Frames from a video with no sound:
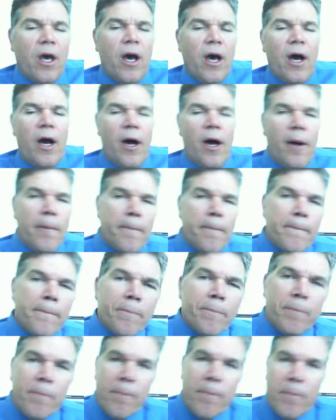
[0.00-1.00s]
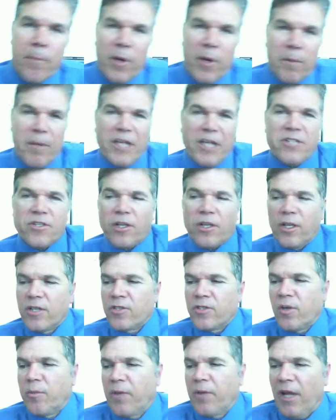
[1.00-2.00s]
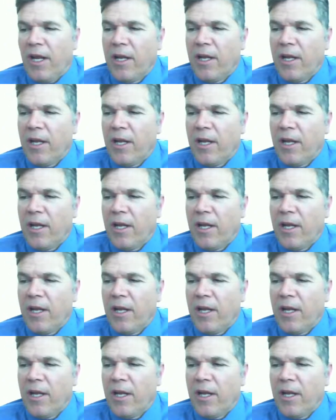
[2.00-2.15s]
But basically, it's open to